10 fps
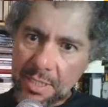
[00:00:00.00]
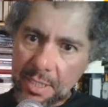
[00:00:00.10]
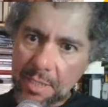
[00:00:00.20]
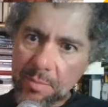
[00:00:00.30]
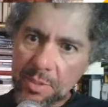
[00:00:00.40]

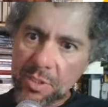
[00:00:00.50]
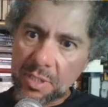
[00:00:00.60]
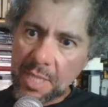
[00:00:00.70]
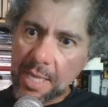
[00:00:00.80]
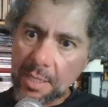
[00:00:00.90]
human
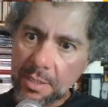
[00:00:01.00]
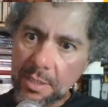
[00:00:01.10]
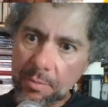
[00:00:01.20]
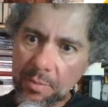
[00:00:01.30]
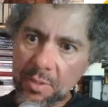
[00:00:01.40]

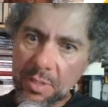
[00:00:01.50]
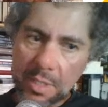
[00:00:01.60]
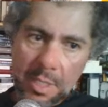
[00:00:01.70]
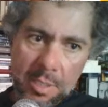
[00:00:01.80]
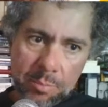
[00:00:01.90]
society with
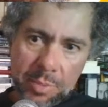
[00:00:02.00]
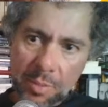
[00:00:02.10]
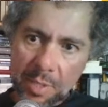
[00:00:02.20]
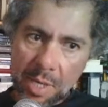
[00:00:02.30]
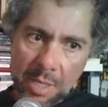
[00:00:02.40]

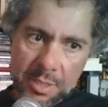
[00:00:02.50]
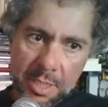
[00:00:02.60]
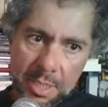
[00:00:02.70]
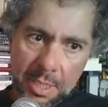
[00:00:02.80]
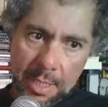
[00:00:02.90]

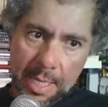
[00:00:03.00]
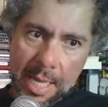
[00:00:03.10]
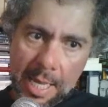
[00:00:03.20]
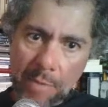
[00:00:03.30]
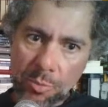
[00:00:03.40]
periodic
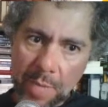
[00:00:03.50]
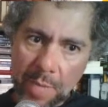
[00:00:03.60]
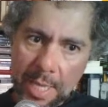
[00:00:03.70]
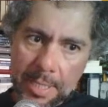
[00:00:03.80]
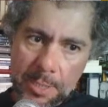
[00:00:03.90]

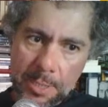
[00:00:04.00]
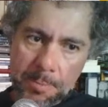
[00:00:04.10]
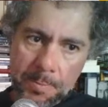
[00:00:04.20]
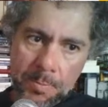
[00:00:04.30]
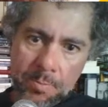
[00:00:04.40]
outbreaks.
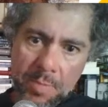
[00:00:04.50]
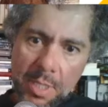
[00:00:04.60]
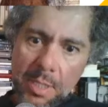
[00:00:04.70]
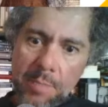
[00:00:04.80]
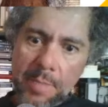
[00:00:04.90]

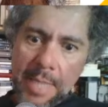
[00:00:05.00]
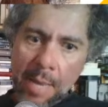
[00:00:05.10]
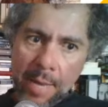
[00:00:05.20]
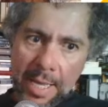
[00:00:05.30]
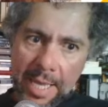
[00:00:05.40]
But
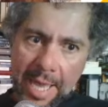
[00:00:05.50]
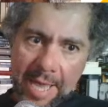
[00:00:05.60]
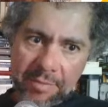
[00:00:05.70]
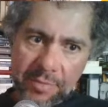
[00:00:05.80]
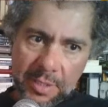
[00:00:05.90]
now I
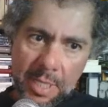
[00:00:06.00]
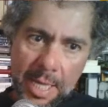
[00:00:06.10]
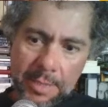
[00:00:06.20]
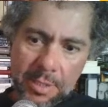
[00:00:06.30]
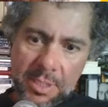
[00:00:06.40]
have,
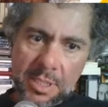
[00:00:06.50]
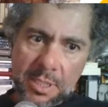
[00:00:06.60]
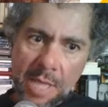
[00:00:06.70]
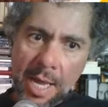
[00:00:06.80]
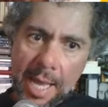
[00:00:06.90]
this
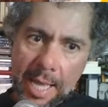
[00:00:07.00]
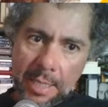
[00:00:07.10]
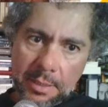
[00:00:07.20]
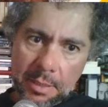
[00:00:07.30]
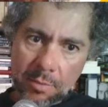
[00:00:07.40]
is not
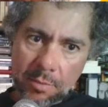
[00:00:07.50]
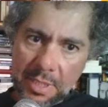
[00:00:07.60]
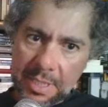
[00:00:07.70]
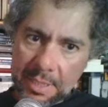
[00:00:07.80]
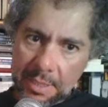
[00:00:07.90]
a
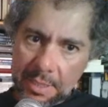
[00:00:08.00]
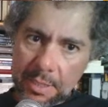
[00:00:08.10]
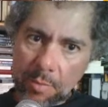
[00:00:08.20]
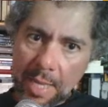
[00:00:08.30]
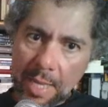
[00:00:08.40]

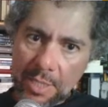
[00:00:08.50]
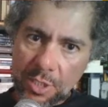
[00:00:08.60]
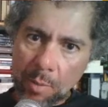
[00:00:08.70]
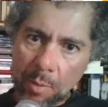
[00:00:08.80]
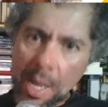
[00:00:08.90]
redundant
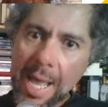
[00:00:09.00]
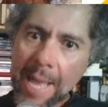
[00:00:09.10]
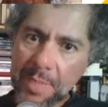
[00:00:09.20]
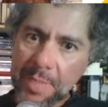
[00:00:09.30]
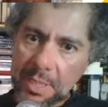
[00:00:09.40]
question. What
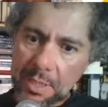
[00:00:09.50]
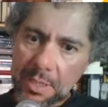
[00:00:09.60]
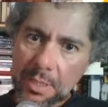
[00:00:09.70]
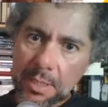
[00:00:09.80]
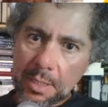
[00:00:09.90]

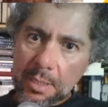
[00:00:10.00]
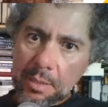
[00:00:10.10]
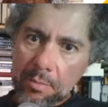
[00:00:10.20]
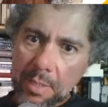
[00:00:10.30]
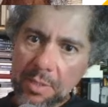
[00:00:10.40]
happens
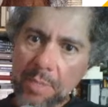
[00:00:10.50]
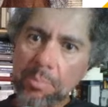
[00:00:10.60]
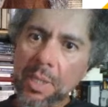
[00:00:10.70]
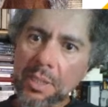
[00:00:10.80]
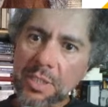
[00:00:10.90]
when the
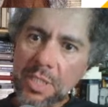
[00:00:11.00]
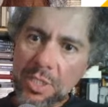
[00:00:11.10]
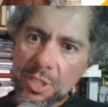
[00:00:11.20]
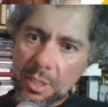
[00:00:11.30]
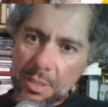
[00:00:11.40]

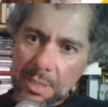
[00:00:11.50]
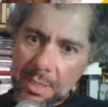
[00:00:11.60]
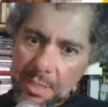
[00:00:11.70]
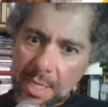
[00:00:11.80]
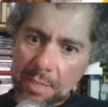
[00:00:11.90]
politician is
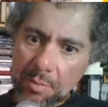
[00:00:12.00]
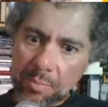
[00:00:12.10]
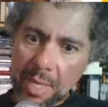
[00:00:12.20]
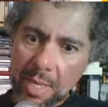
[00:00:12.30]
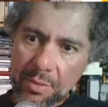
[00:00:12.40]
a
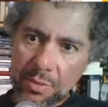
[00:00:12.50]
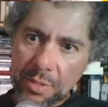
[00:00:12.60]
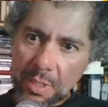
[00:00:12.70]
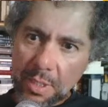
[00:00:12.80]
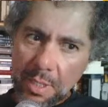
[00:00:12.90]

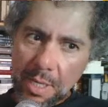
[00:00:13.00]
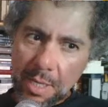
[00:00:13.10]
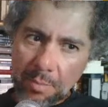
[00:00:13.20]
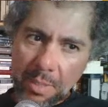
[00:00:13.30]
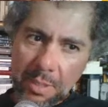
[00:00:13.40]
psychopath?
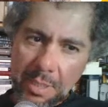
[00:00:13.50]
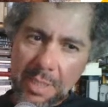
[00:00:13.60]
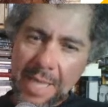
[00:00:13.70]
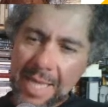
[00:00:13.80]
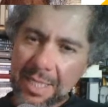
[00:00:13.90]
I mean,
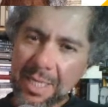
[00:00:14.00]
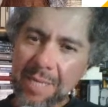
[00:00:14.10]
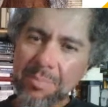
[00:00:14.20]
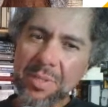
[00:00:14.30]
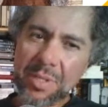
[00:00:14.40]
they lack
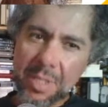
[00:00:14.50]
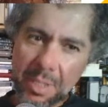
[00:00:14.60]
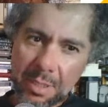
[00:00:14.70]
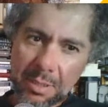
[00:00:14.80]
empathy,